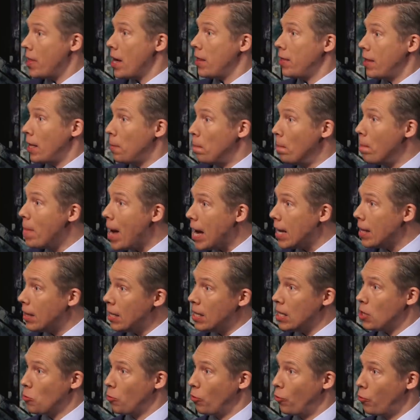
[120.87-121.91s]
that, that made
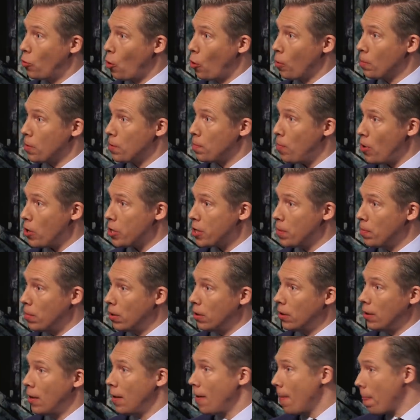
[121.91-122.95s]
these reforms
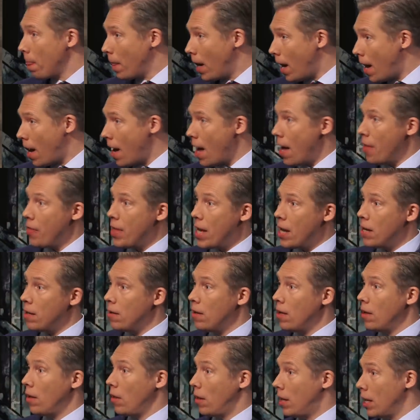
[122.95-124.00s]
possible. Uh, and
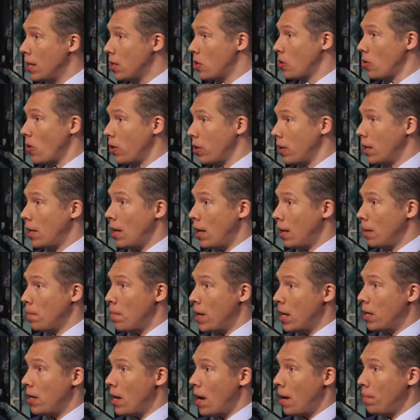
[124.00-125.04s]
then things started getting
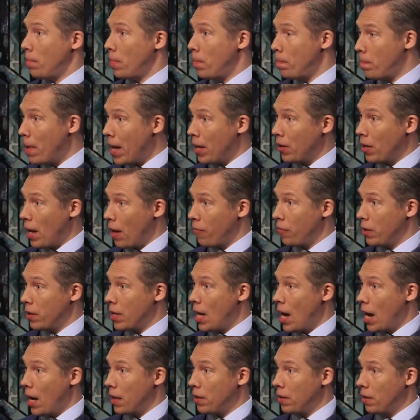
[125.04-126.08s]
better, uh, better after
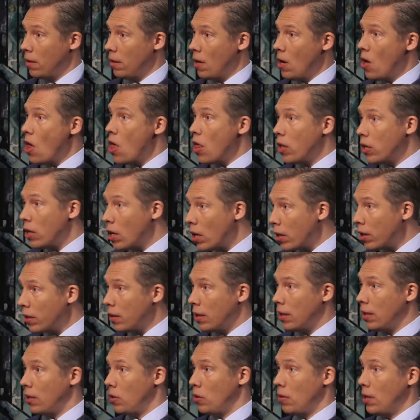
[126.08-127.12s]
that. The other
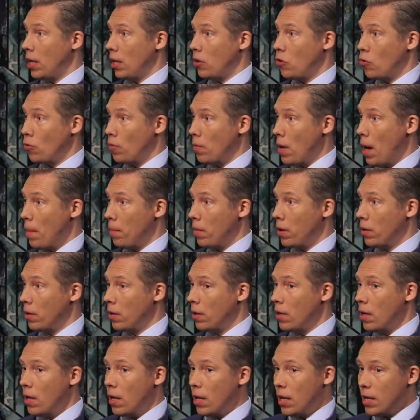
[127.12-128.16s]
thing you need to remember
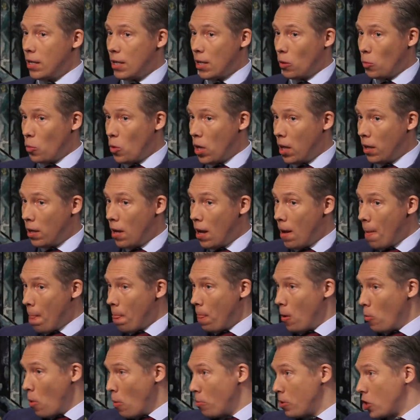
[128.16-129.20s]
is that when,
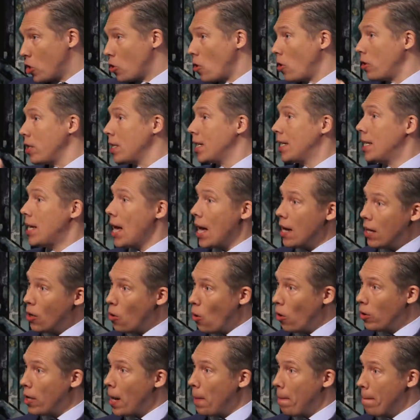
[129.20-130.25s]
when we started
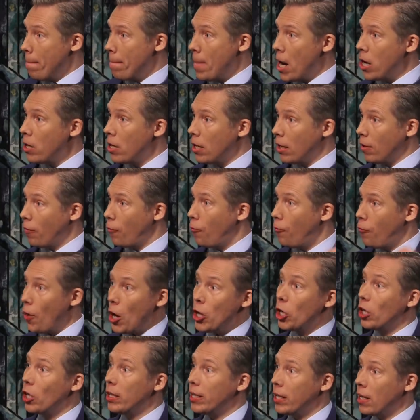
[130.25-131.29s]
getting all that money
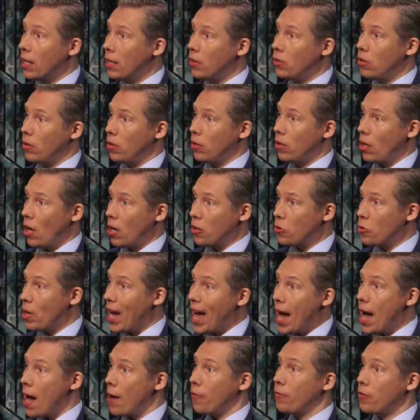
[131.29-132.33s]
funneling into the country
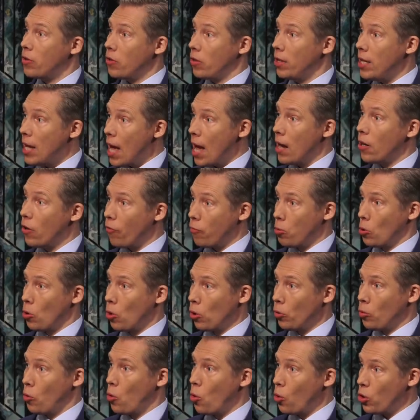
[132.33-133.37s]
after the end of
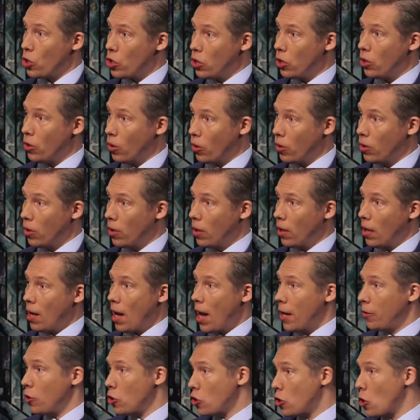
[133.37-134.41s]
World War II,
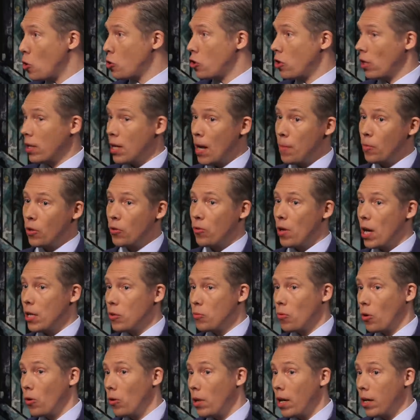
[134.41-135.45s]
and the Social
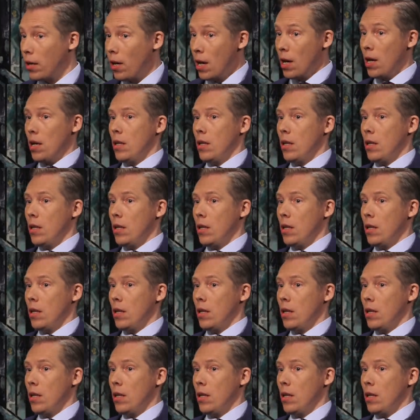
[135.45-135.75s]
Democrats were all like,